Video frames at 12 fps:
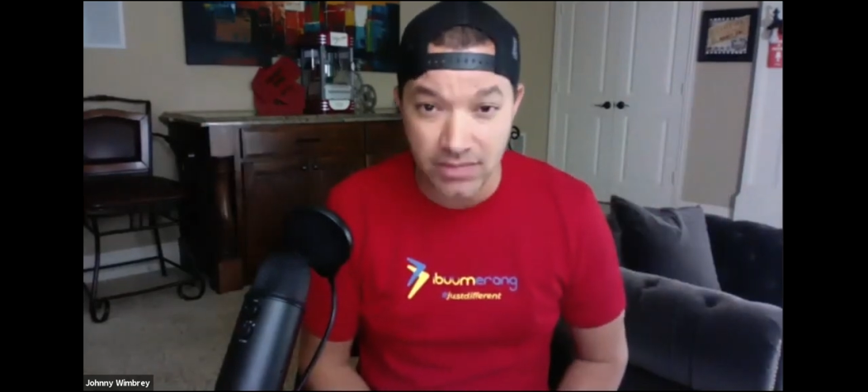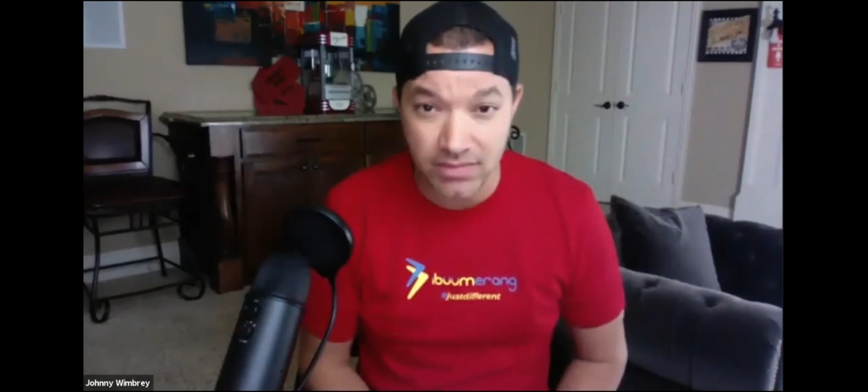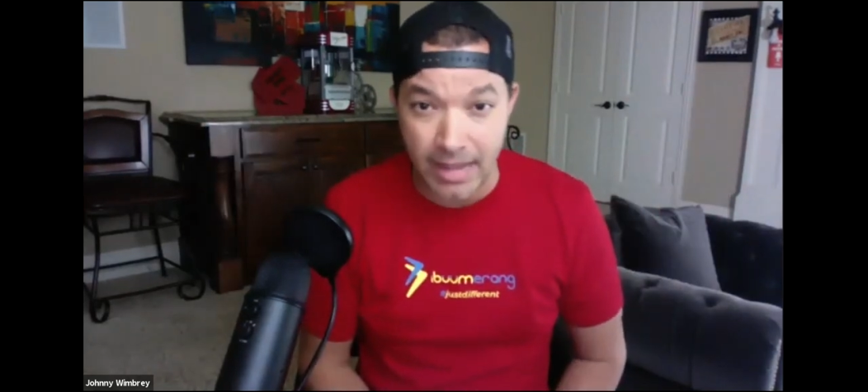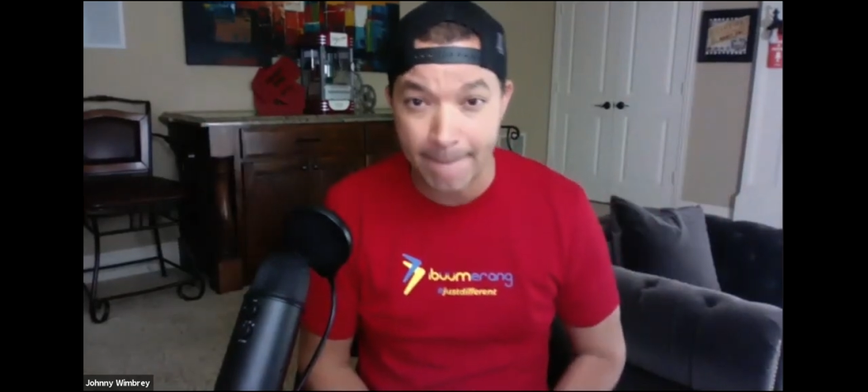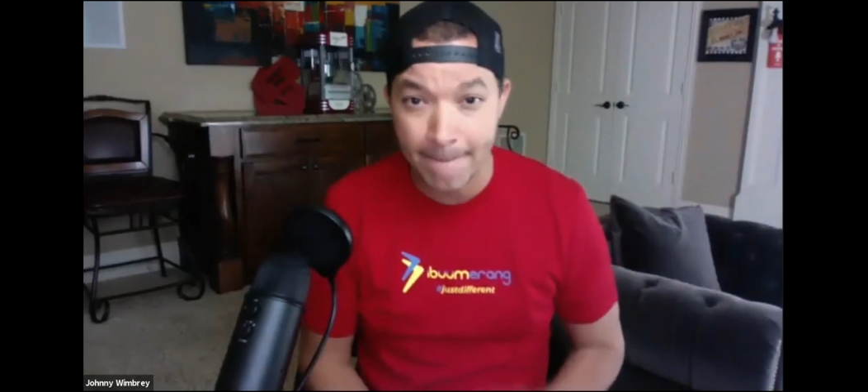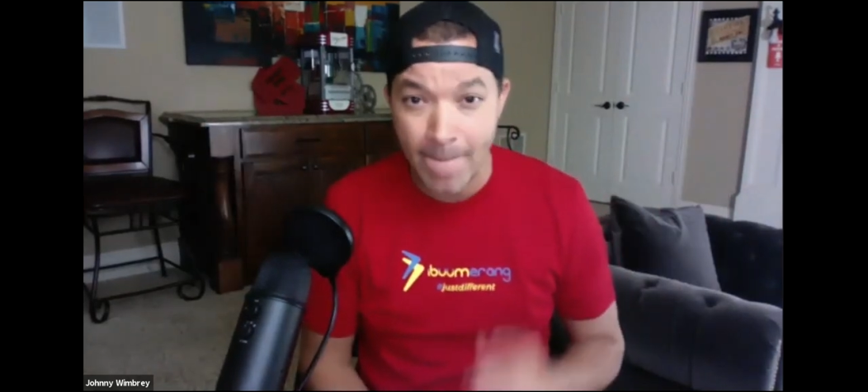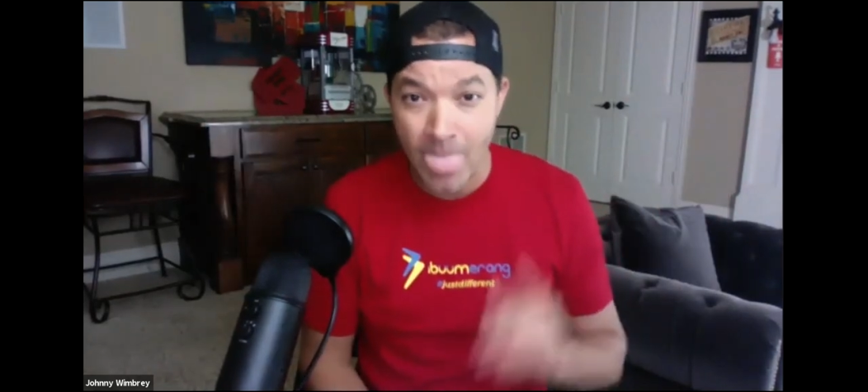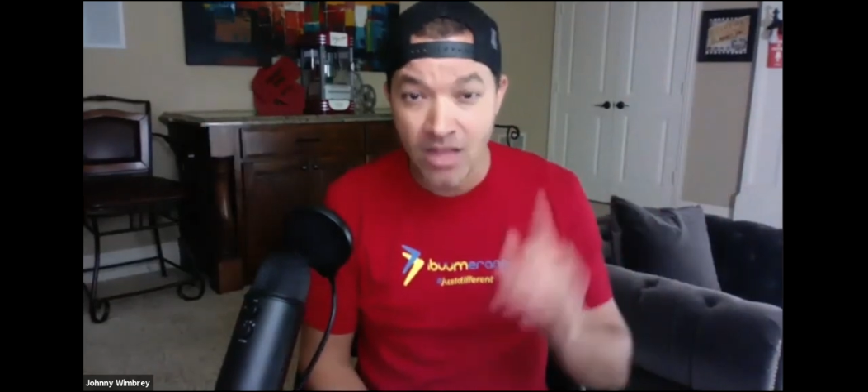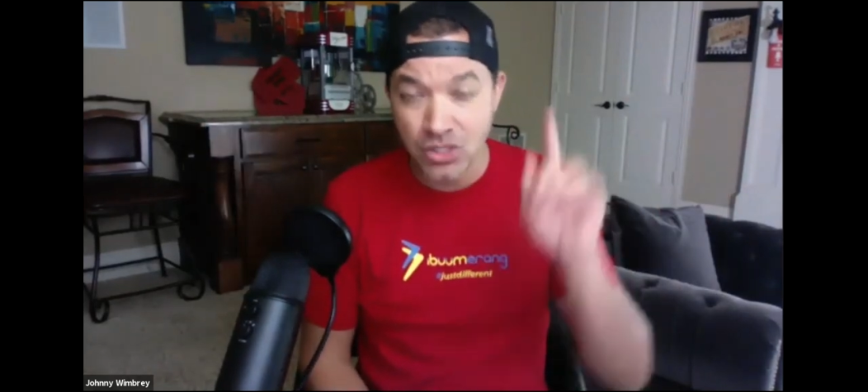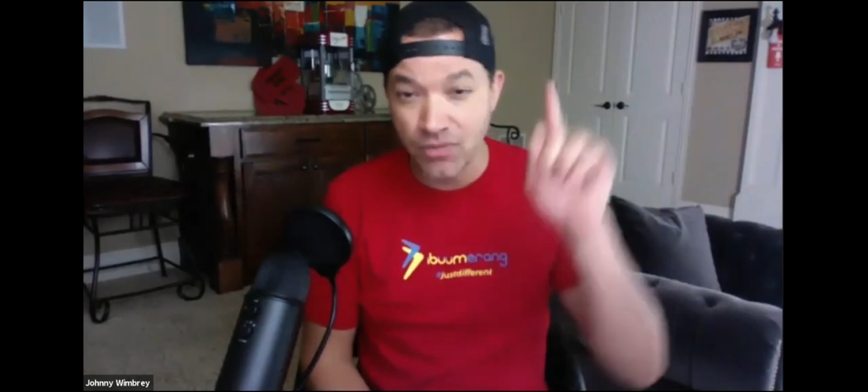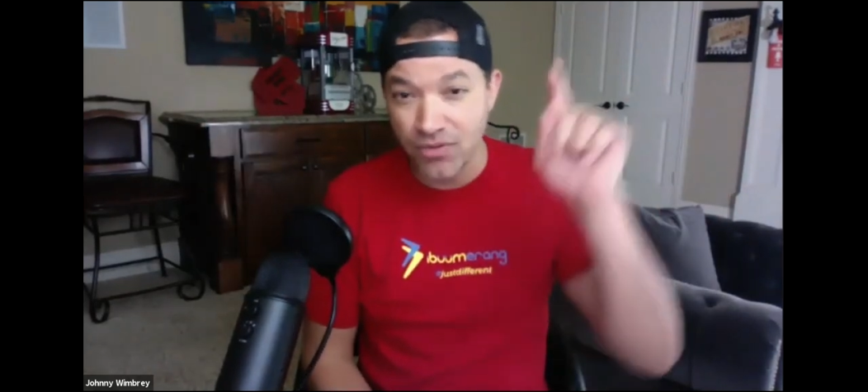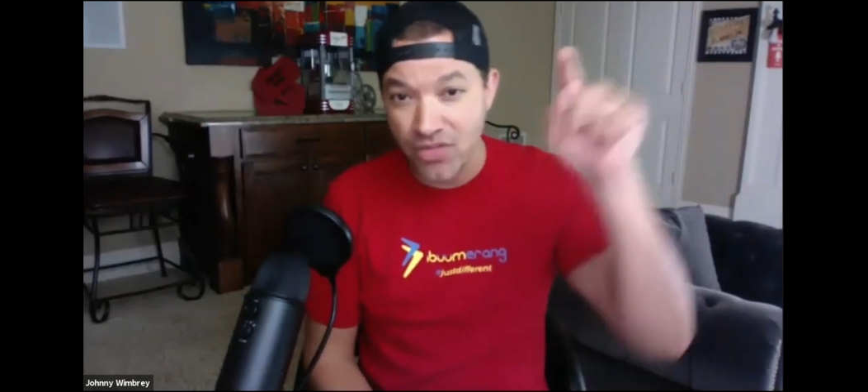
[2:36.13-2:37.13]
that.
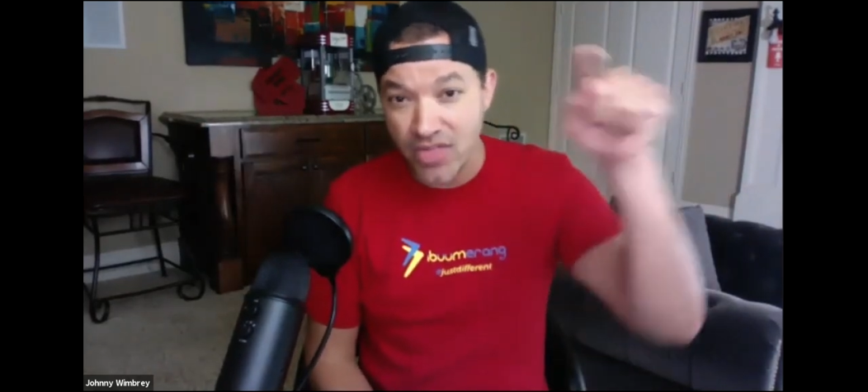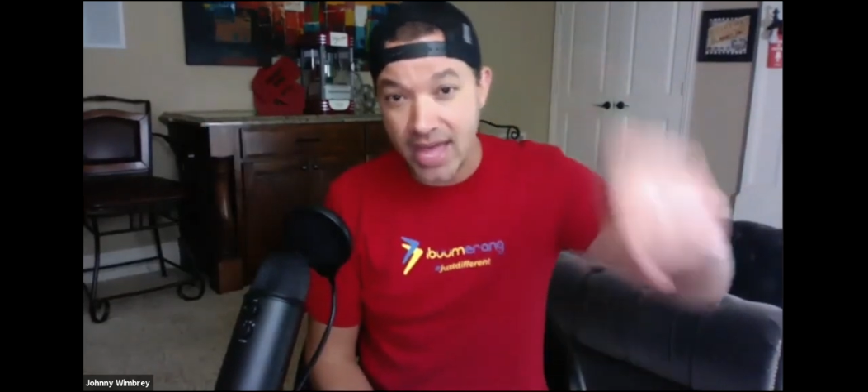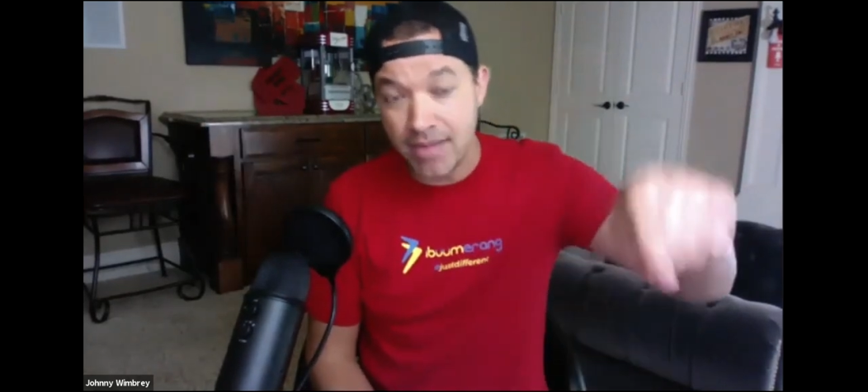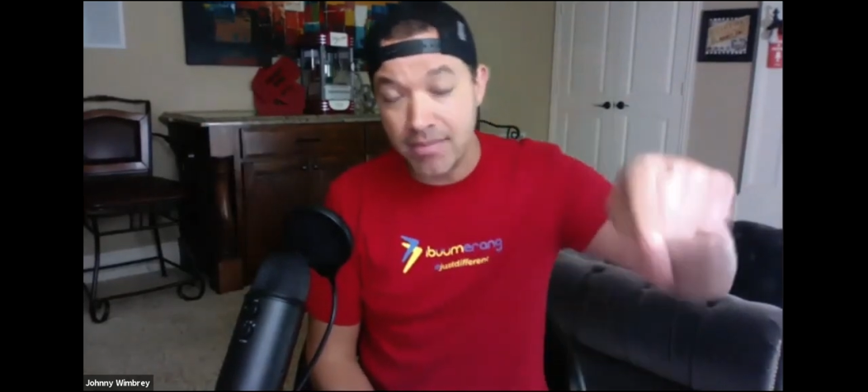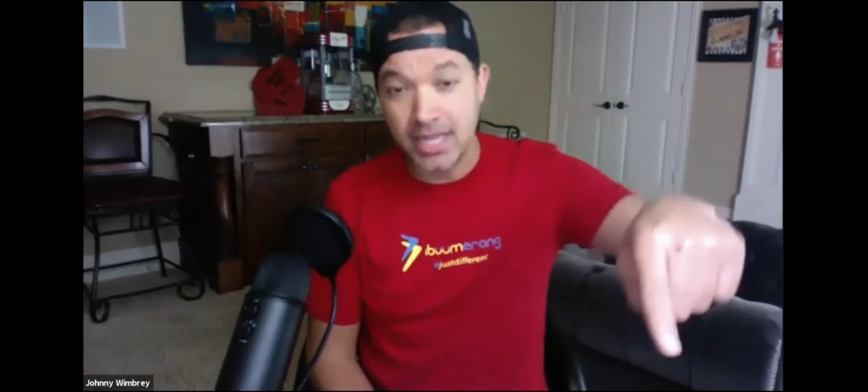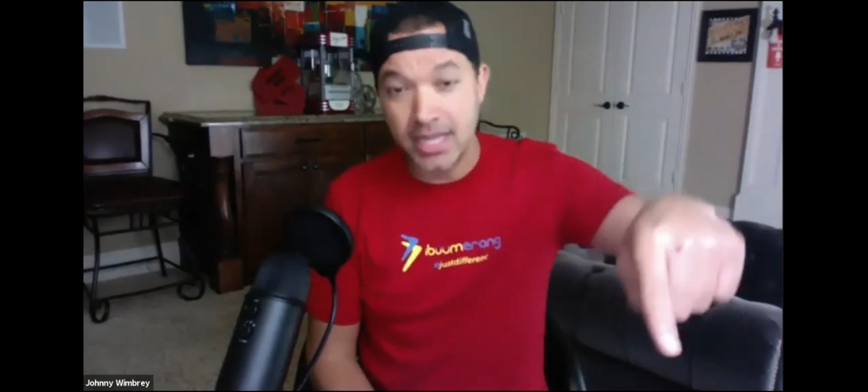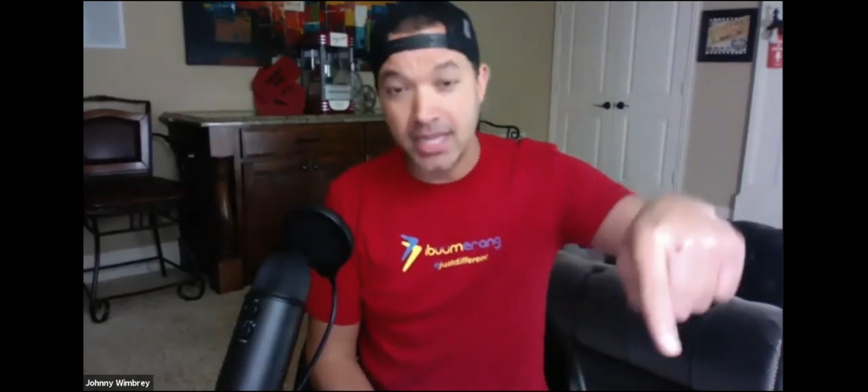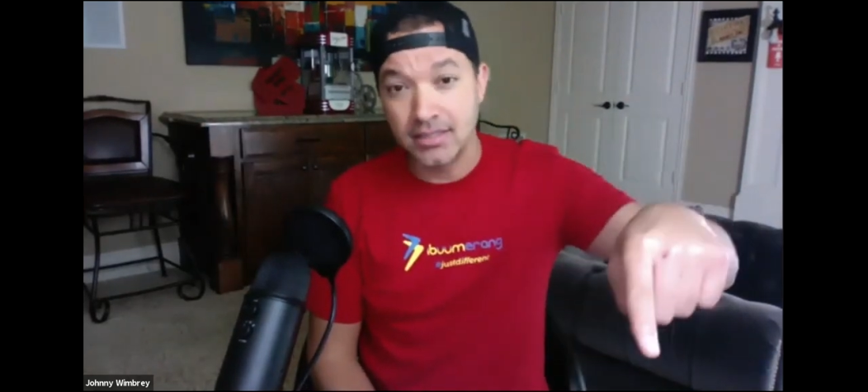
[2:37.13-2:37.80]
So for that man